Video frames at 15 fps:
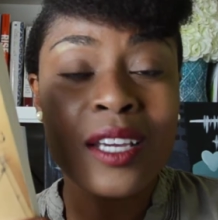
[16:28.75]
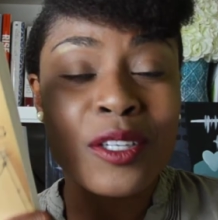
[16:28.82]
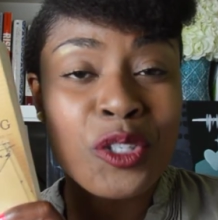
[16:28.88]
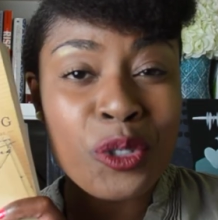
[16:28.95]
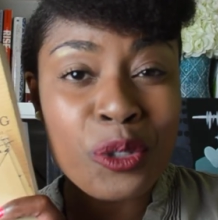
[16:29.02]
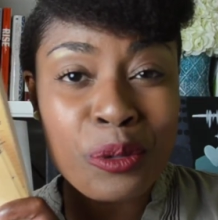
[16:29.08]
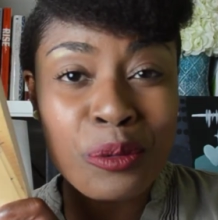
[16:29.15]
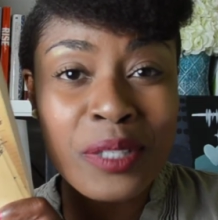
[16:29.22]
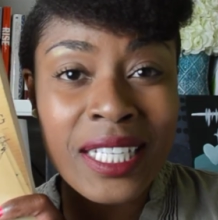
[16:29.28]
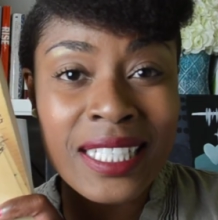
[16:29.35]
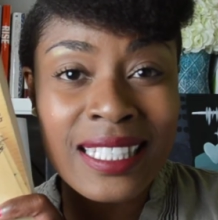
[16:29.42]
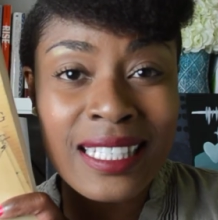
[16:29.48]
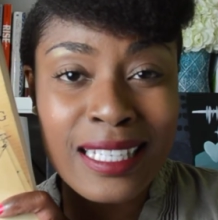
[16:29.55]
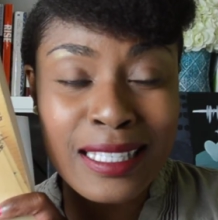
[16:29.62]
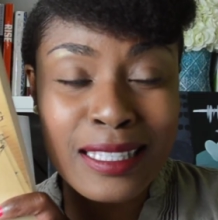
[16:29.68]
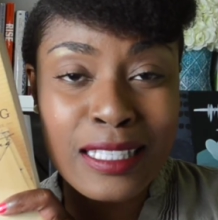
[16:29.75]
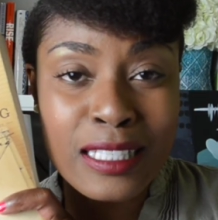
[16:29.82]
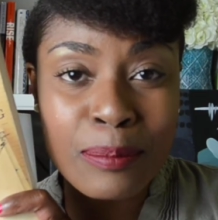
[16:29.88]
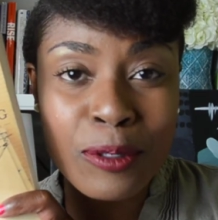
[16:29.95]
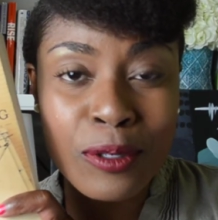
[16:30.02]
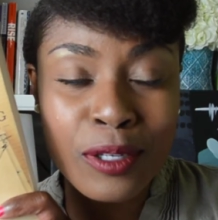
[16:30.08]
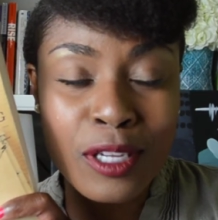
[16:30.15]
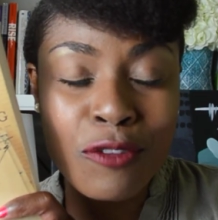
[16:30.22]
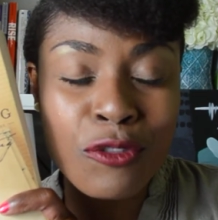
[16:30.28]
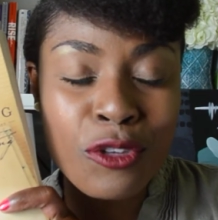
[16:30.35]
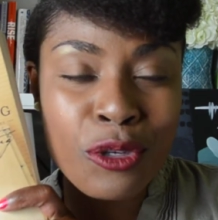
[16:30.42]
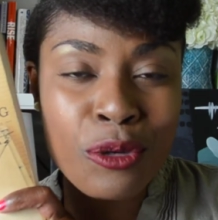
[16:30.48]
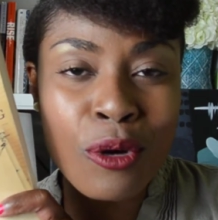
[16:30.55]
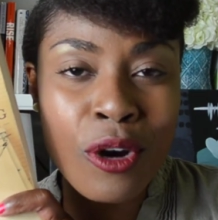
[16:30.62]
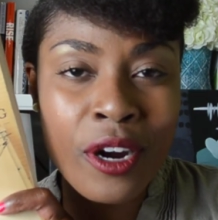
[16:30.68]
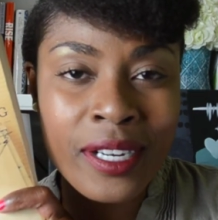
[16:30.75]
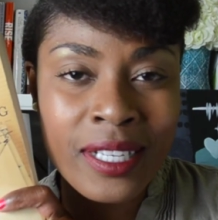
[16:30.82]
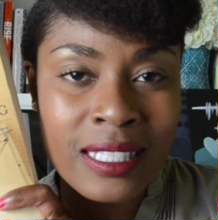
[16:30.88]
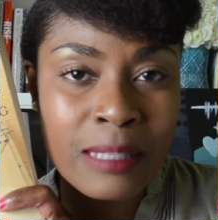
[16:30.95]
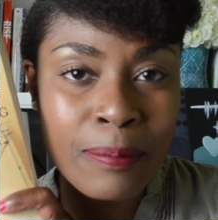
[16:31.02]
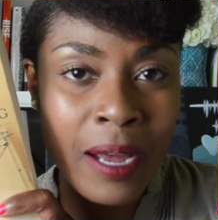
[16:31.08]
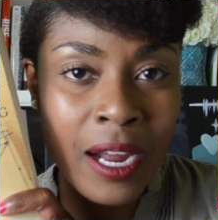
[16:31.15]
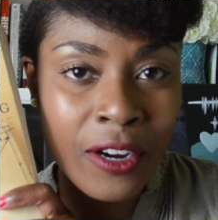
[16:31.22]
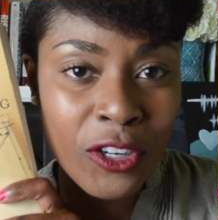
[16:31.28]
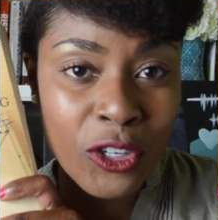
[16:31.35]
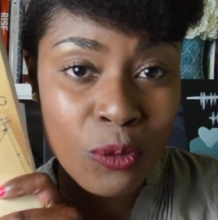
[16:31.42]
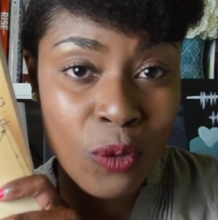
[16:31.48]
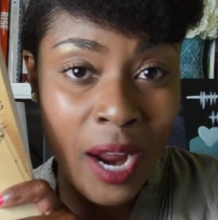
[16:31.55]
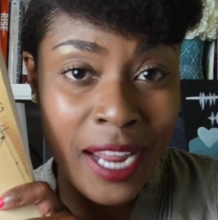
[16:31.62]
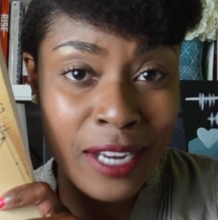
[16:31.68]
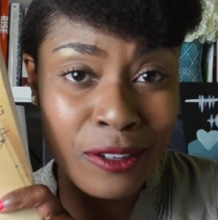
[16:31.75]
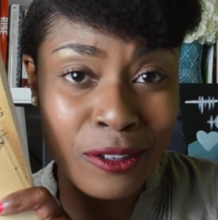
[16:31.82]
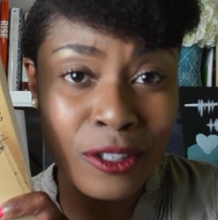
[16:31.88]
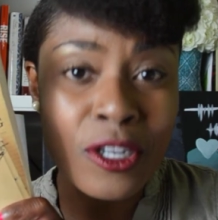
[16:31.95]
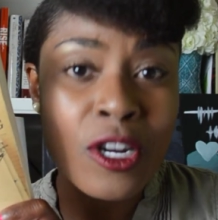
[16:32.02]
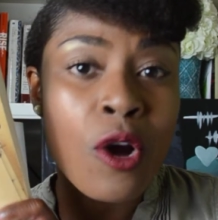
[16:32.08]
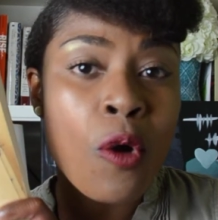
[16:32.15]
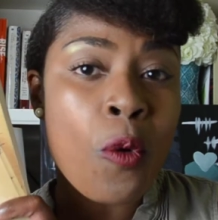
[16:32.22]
you need to get this book if you are an aspiring writer